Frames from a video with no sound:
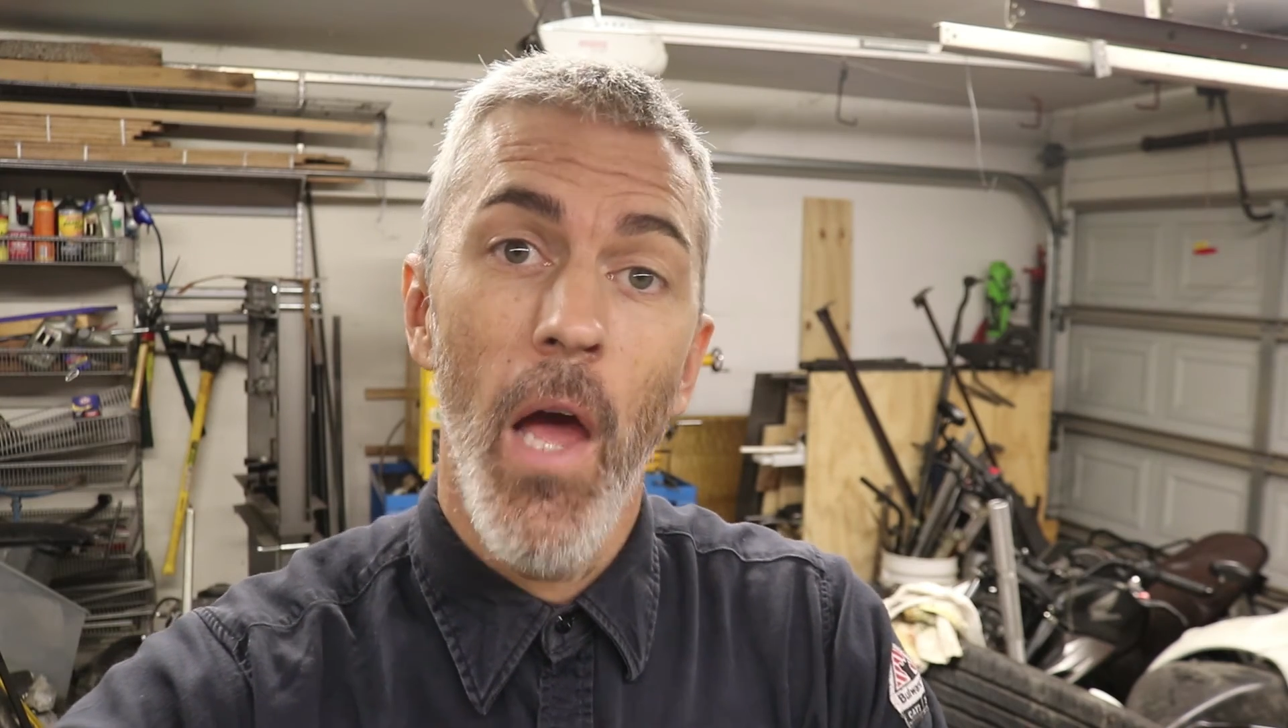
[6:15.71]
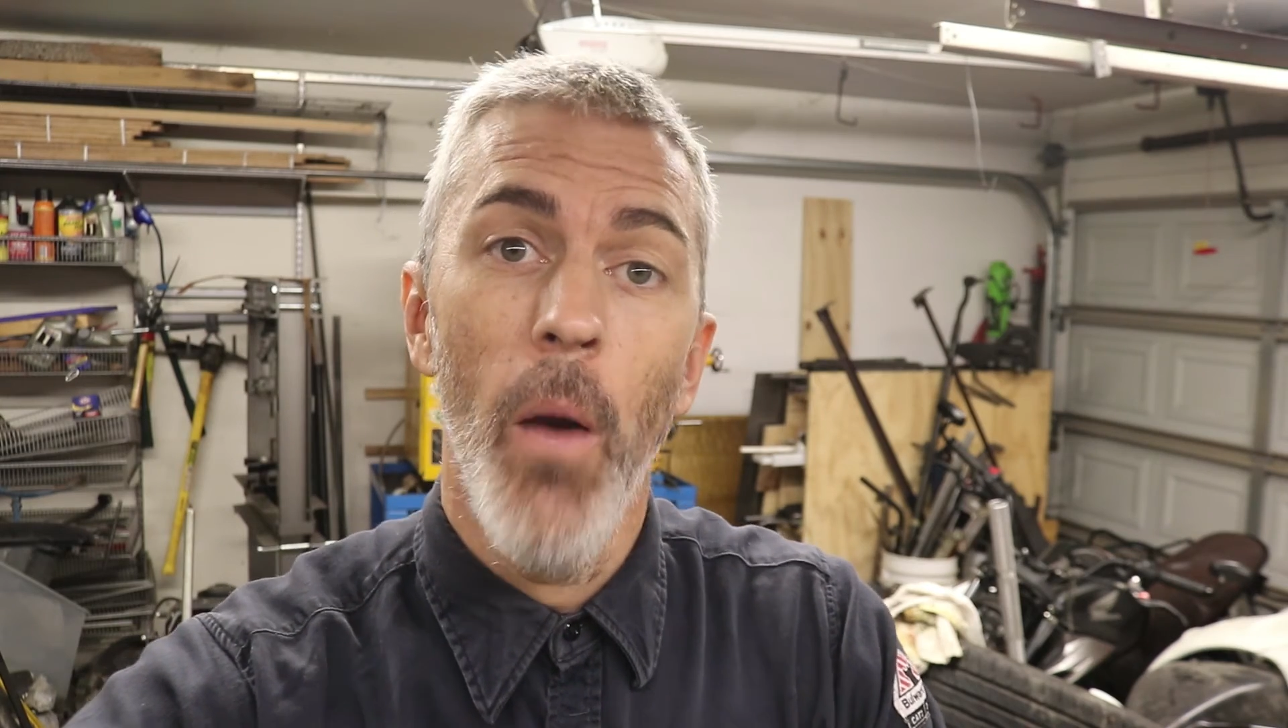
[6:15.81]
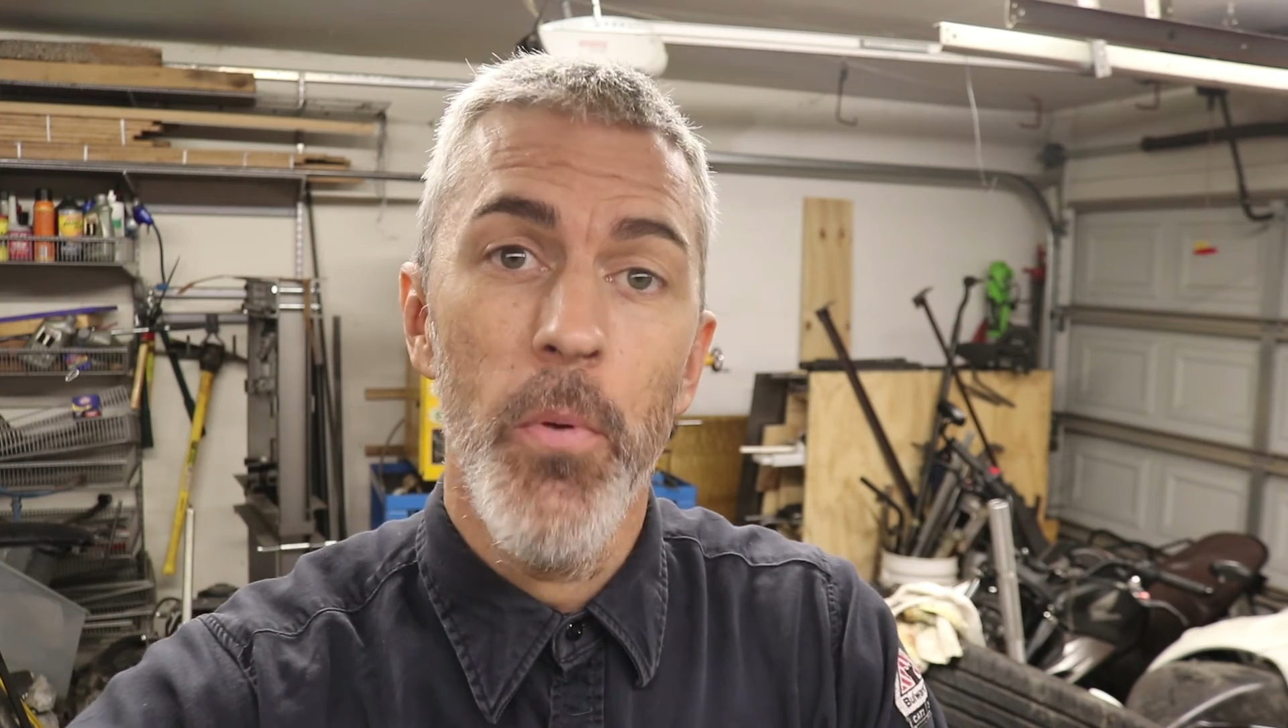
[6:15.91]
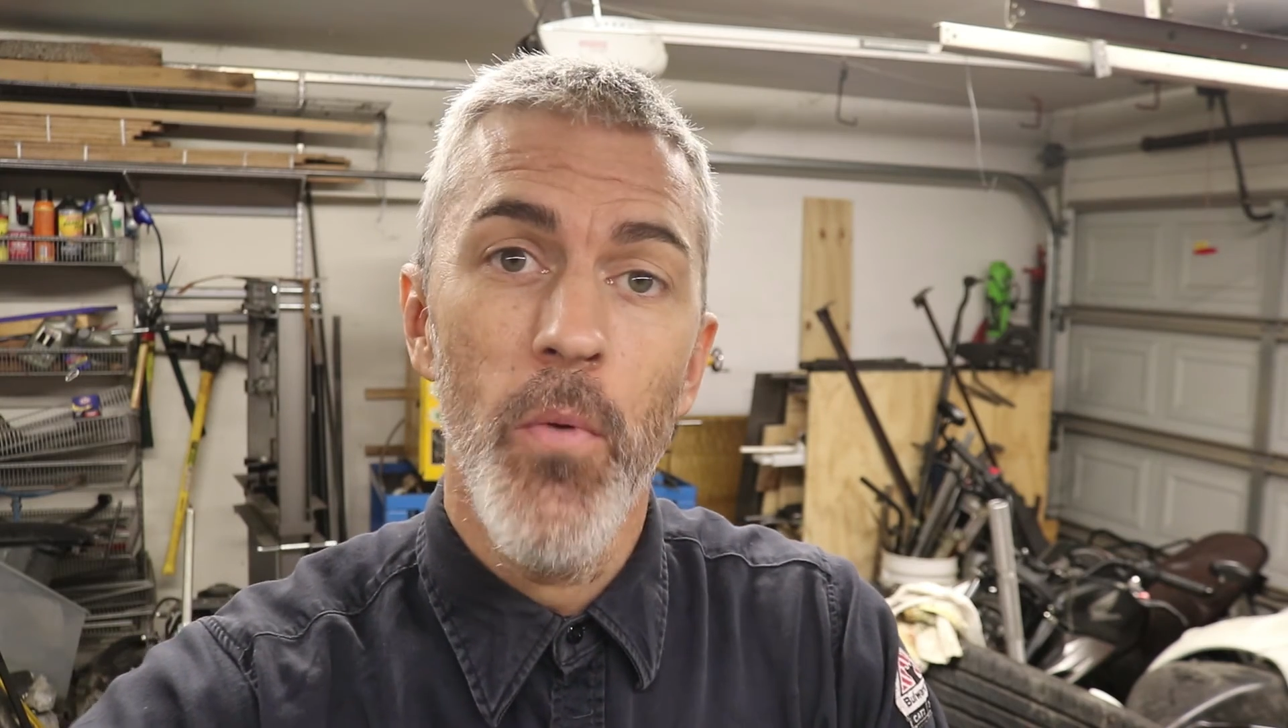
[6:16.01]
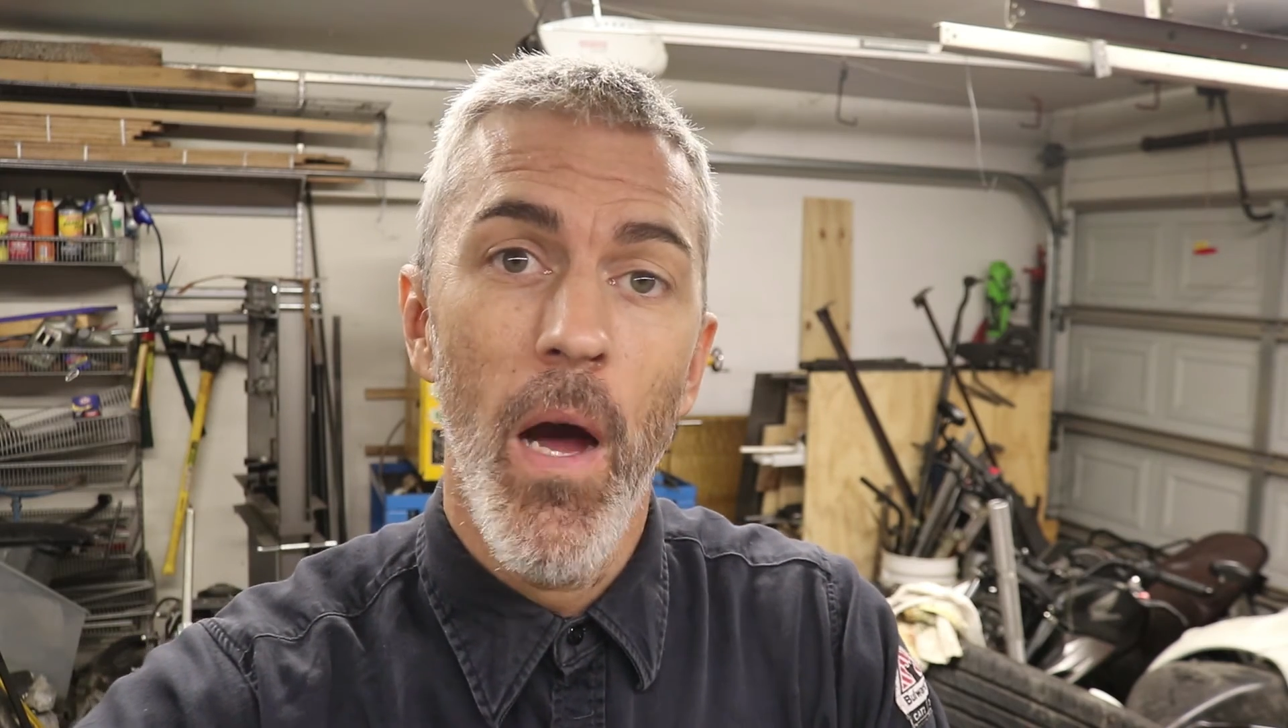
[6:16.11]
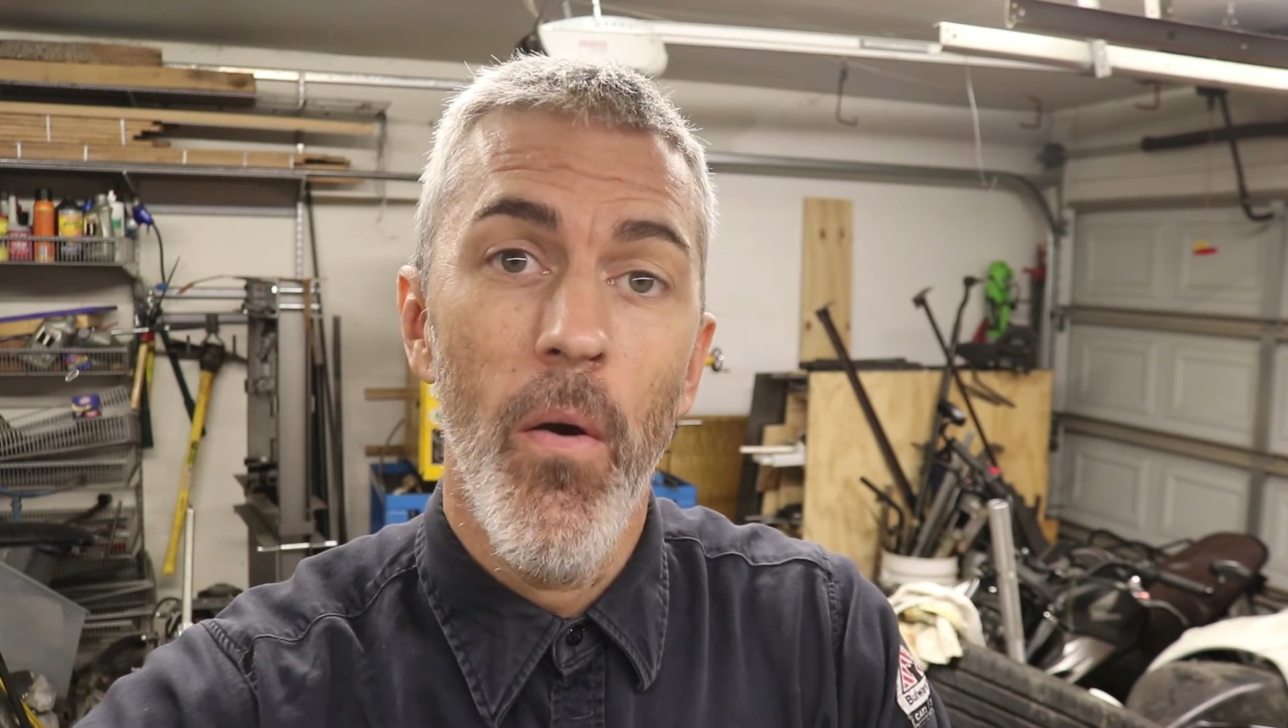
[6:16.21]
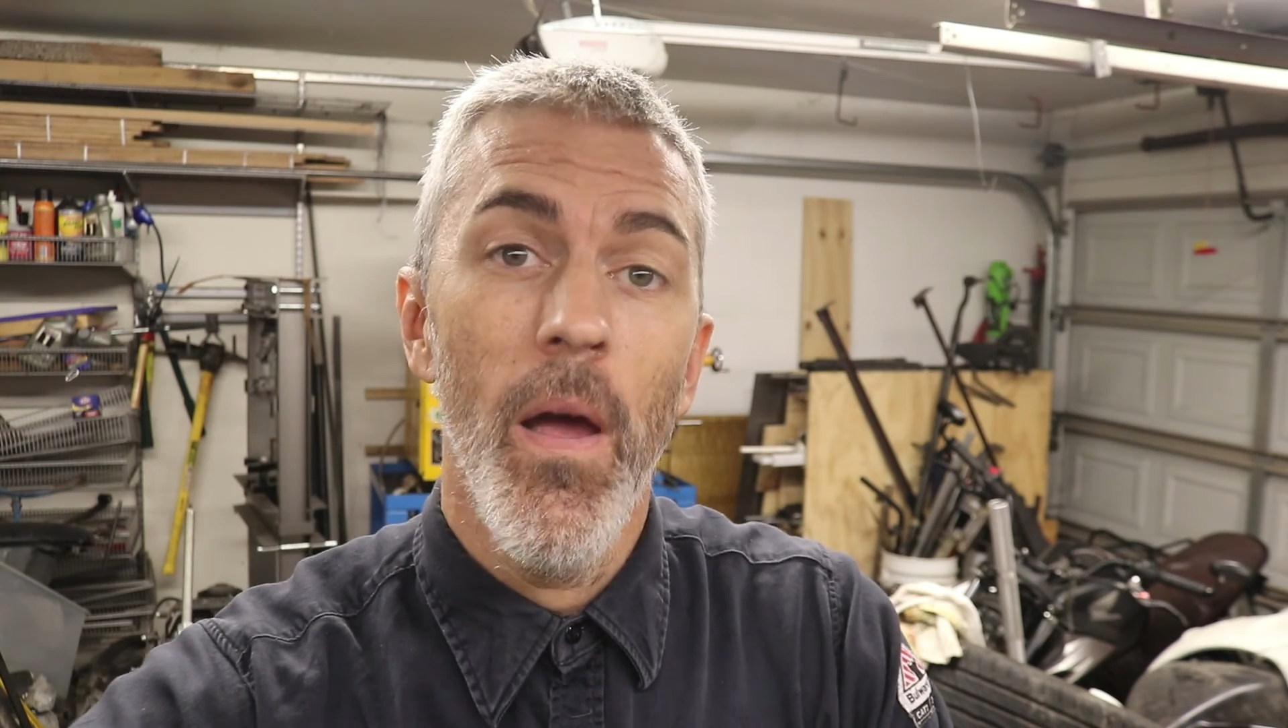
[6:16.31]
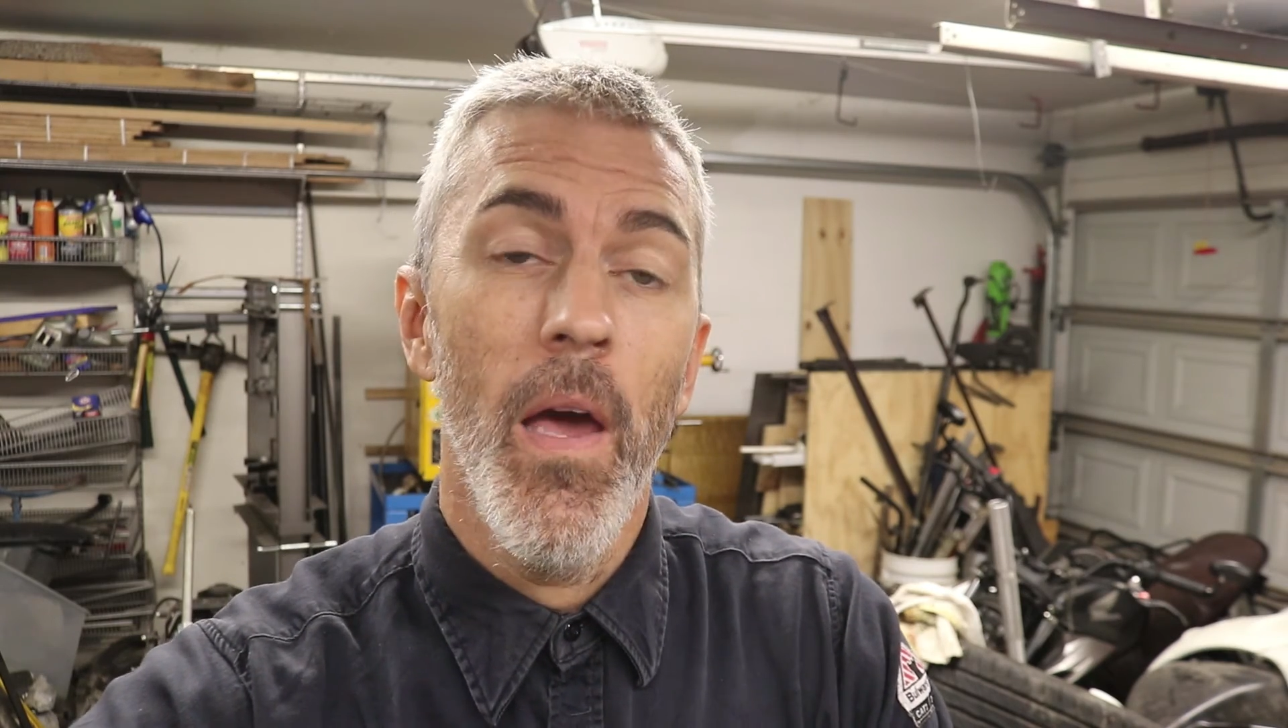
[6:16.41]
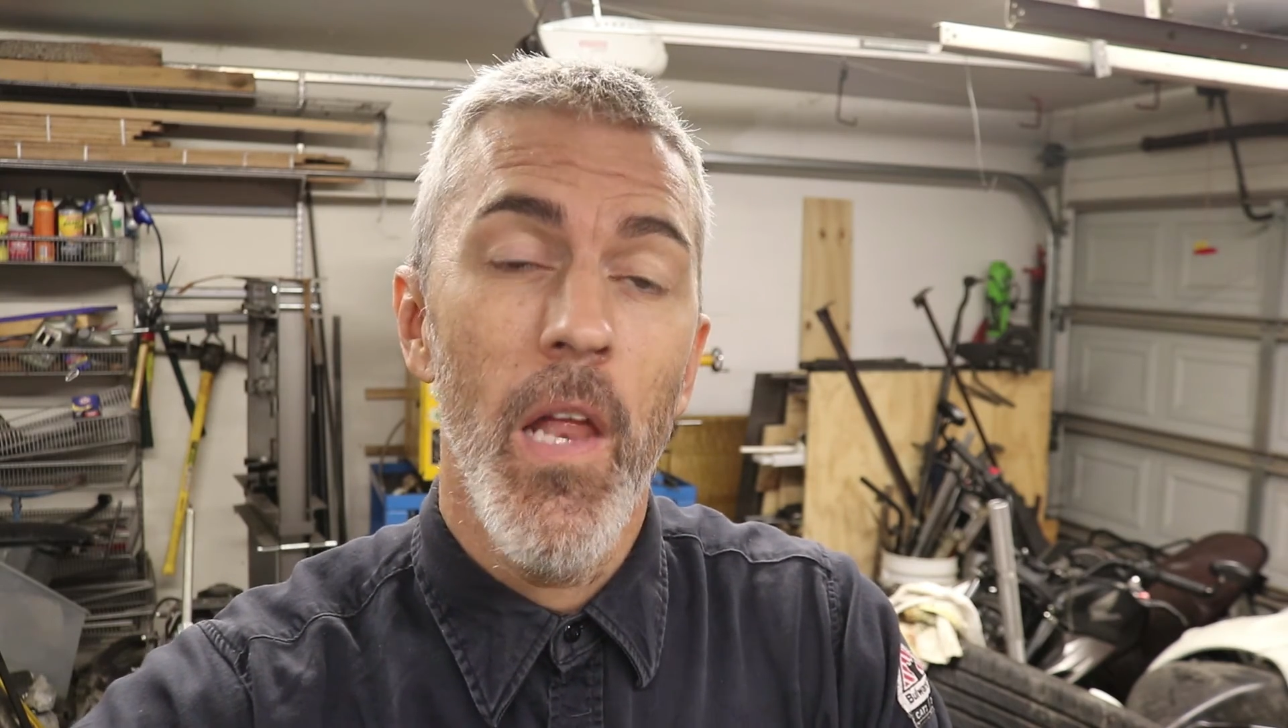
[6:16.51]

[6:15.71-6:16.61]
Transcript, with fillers: help you out